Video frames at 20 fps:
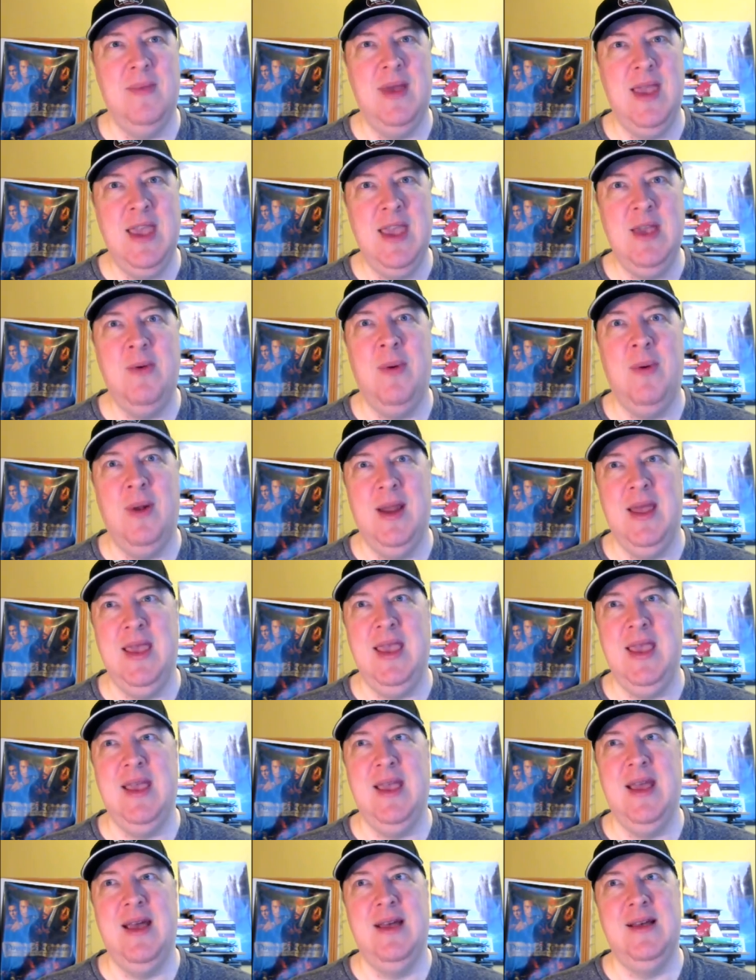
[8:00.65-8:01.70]

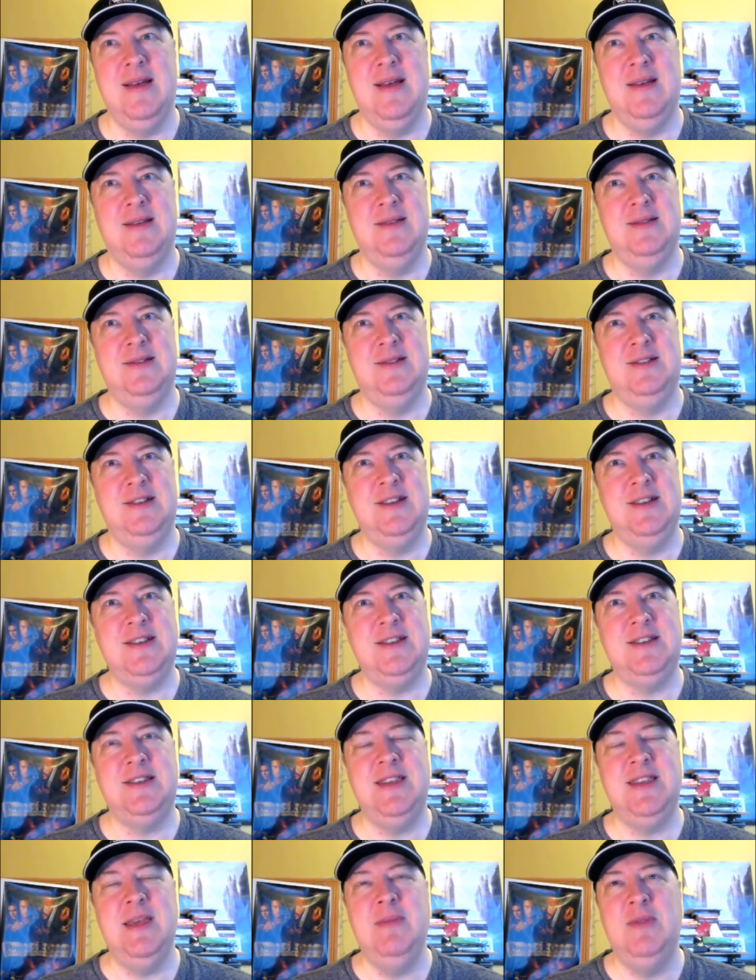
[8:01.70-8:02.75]
equally
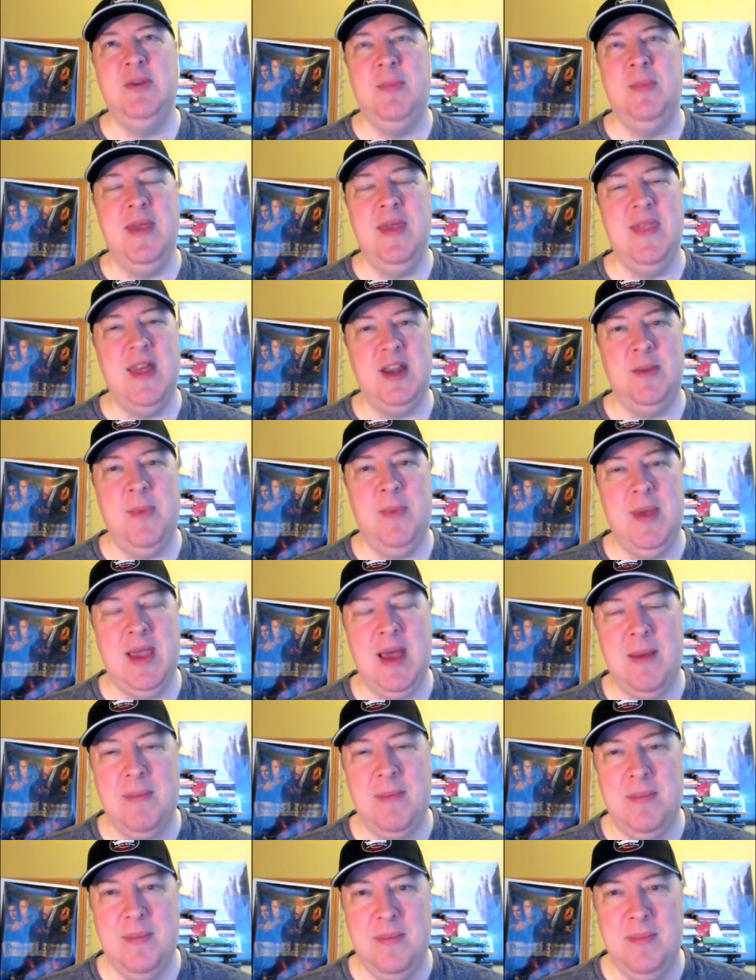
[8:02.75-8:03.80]
just seem to be there to pick
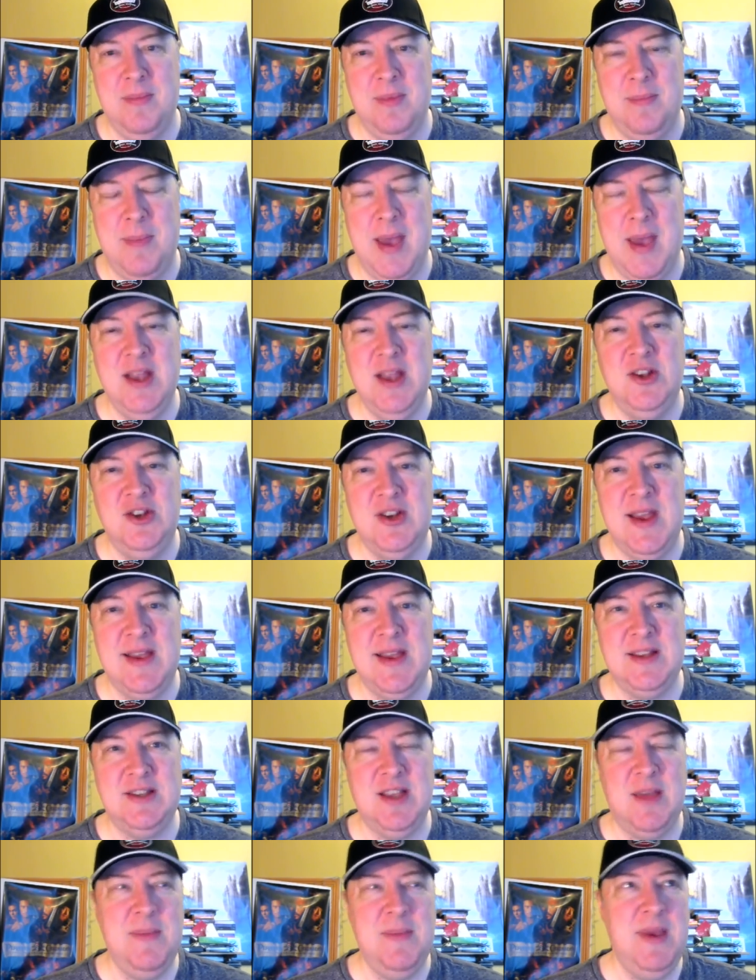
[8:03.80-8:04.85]
up
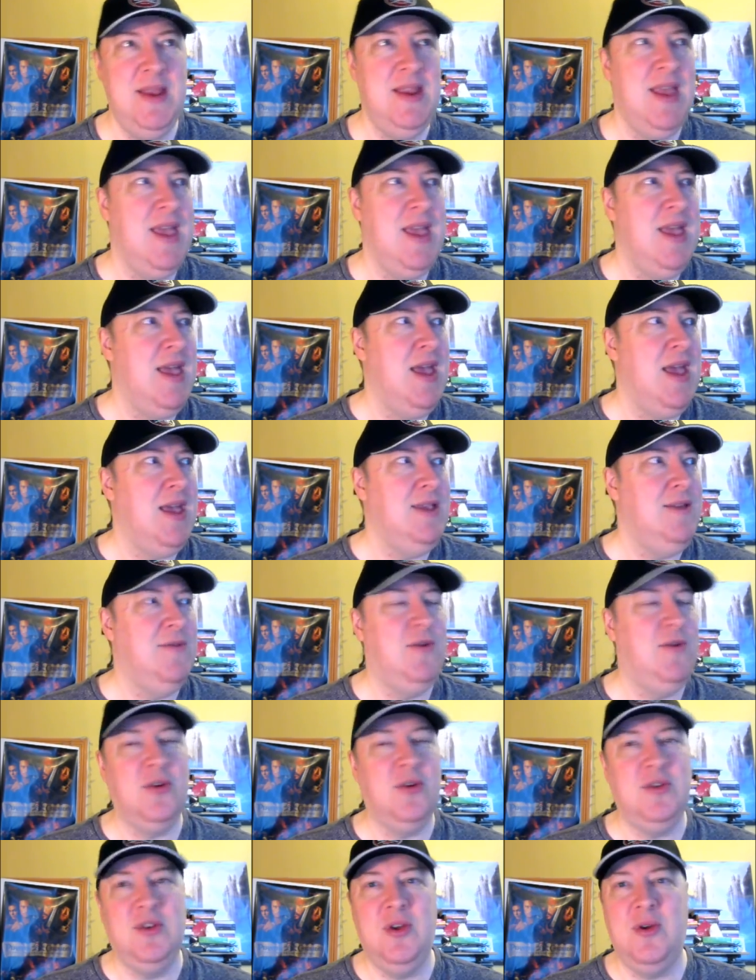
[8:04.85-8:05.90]
paychecks. I mean, you've
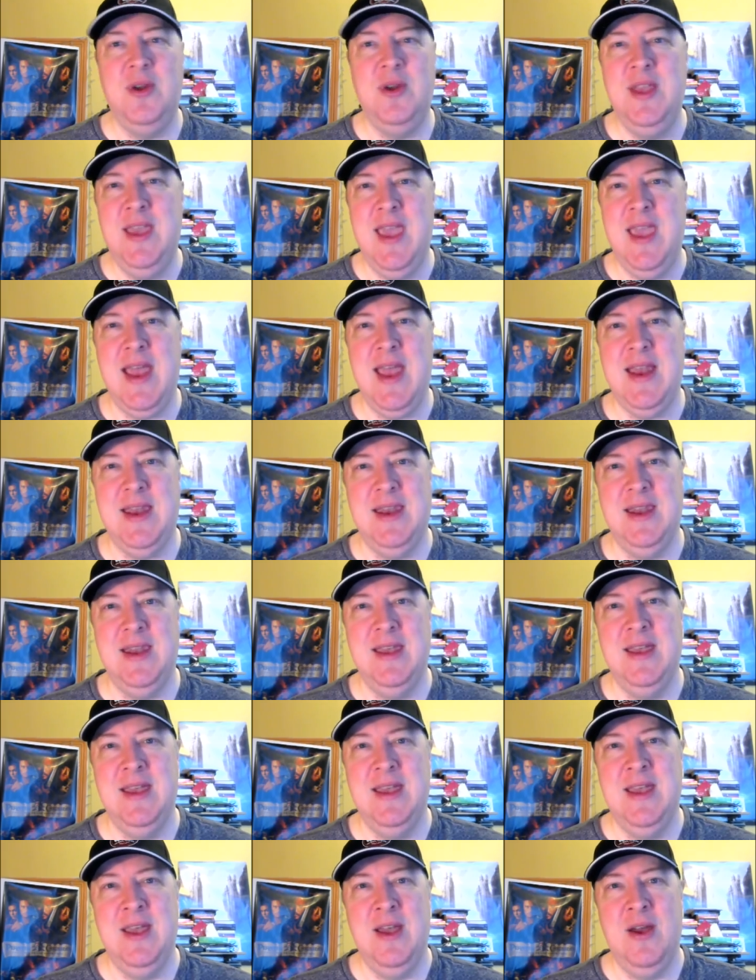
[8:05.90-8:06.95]
got Donnie Yen,
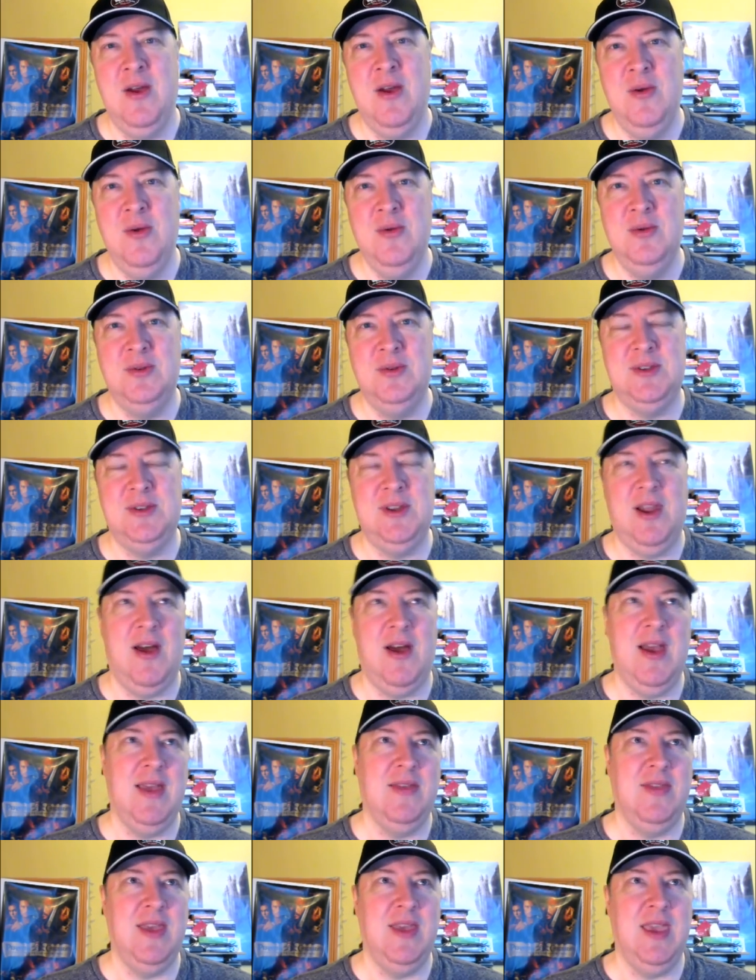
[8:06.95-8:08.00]
who's
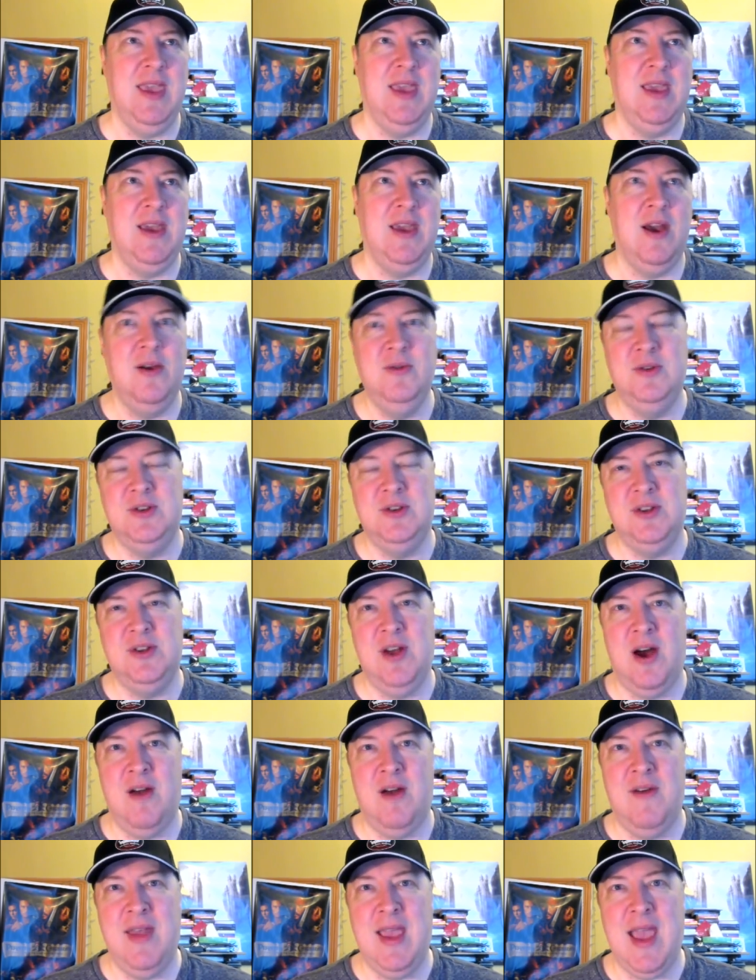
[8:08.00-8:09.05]
like the
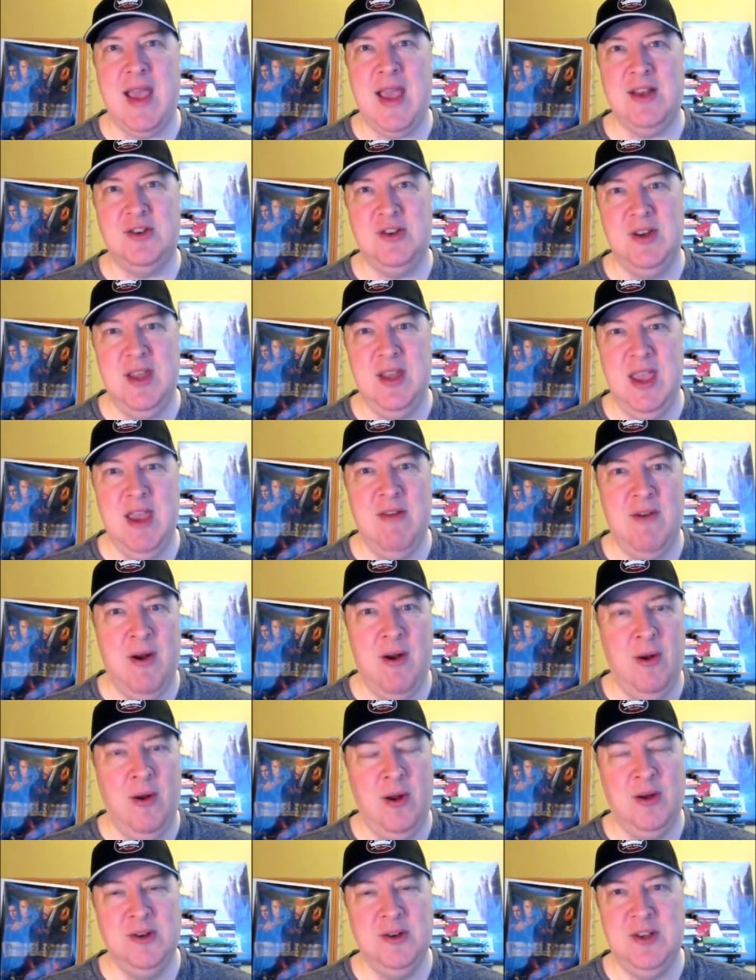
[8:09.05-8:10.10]
co-starring action hero
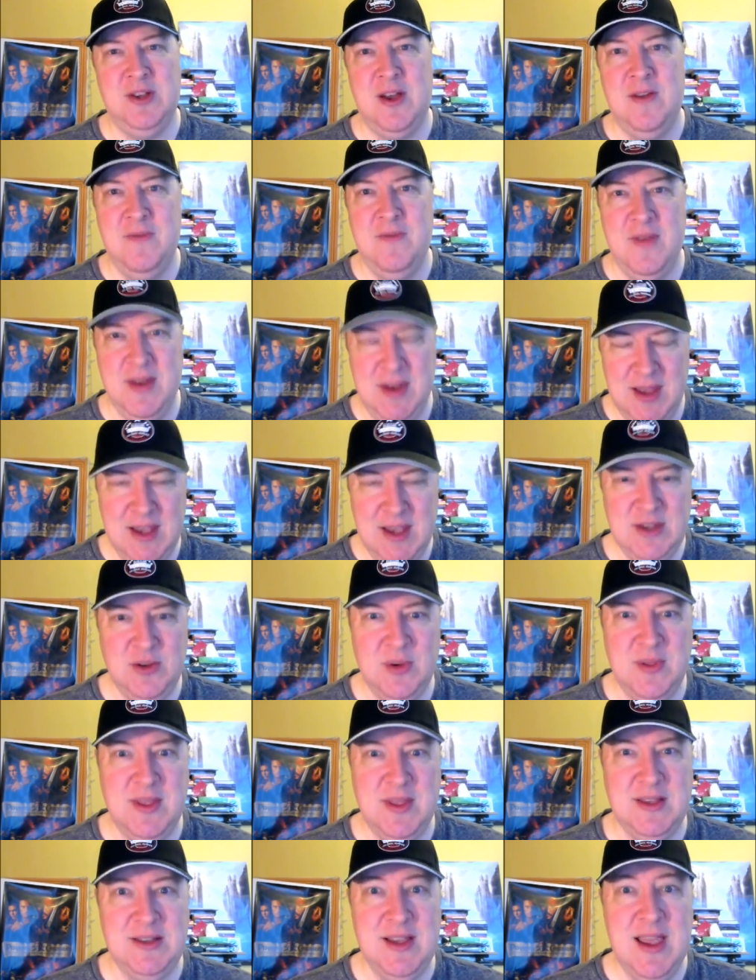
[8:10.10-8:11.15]
alongside Vin Diesel
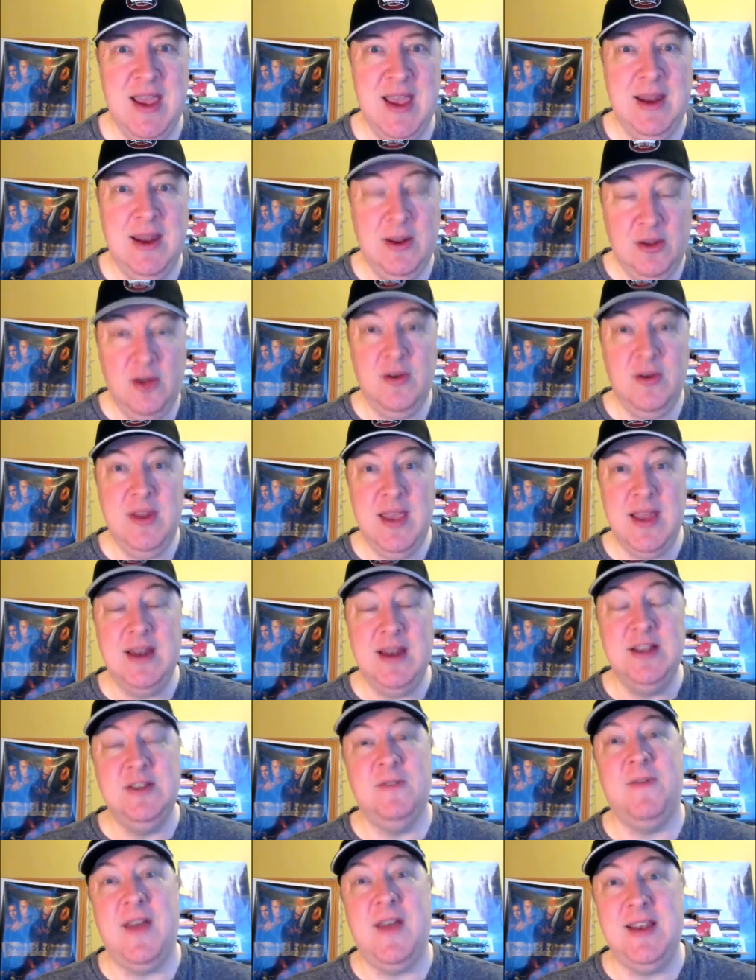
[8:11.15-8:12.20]
in this. Now, Donnie Yen
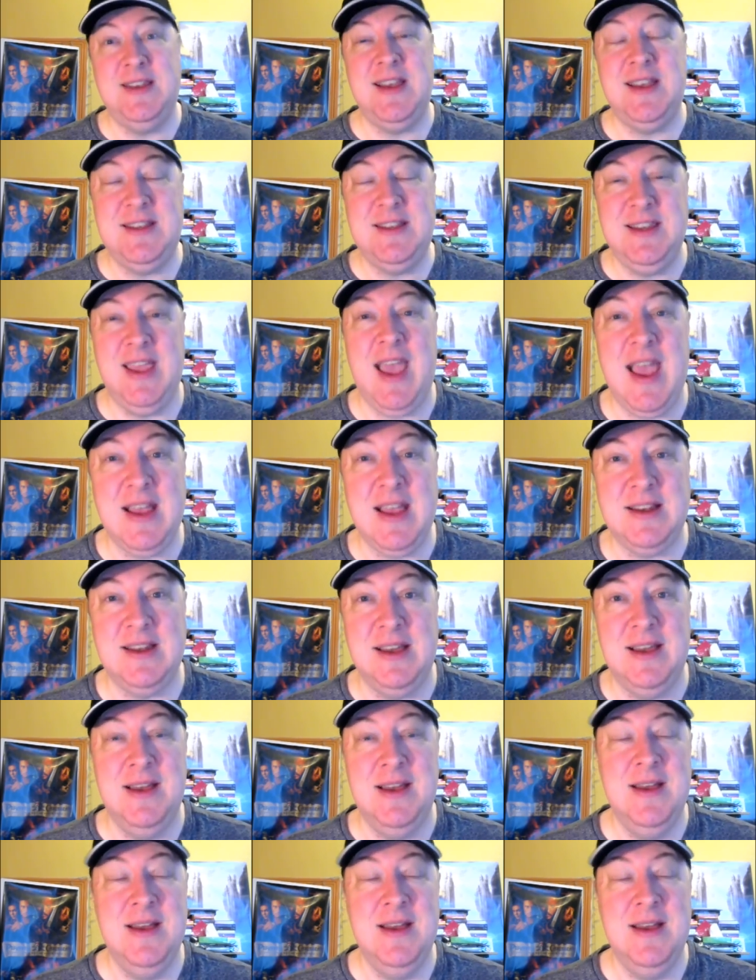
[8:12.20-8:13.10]
is a fantastic actor,